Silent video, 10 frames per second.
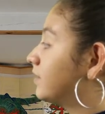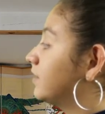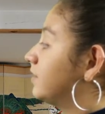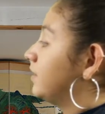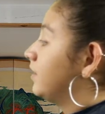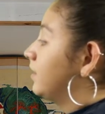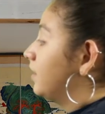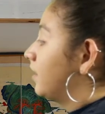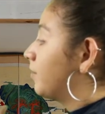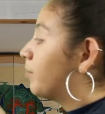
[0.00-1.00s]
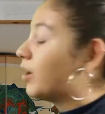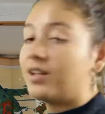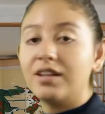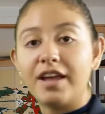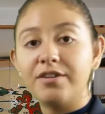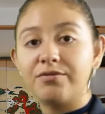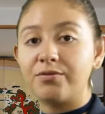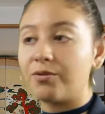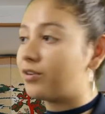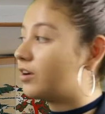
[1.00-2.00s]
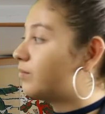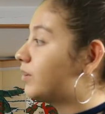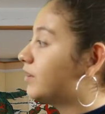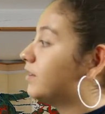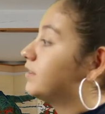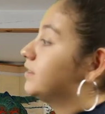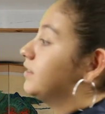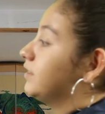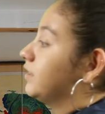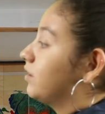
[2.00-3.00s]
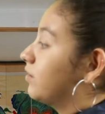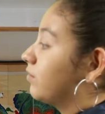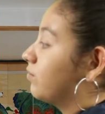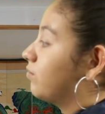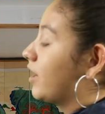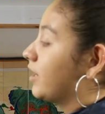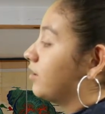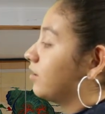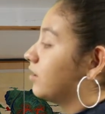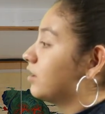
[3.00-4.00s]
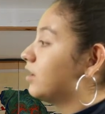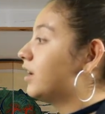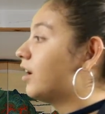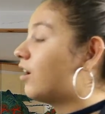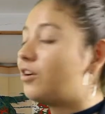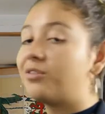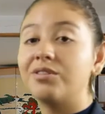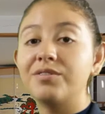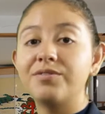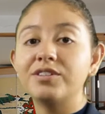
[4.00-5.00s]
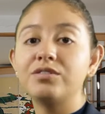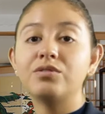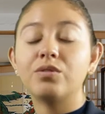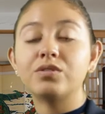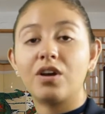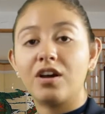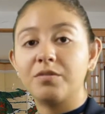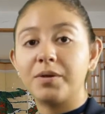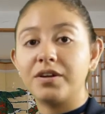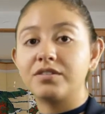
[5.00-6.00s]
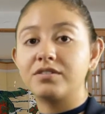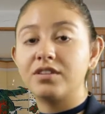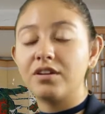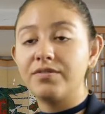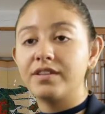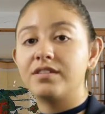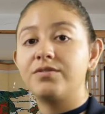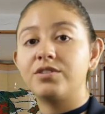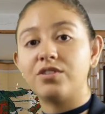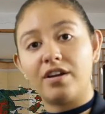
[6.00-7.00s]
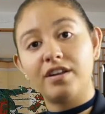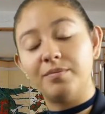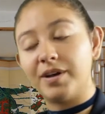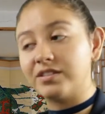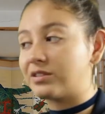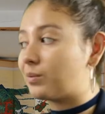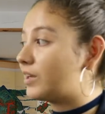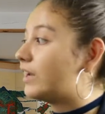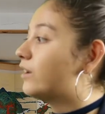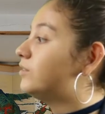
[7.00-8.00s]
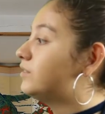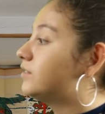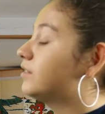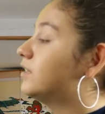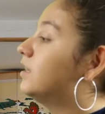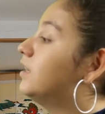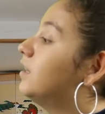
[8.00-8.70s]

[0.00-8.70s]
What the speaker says: This is in polite form. This is in regular. Honorifics, you don't talk about yourself. That's if you're talking about someone else.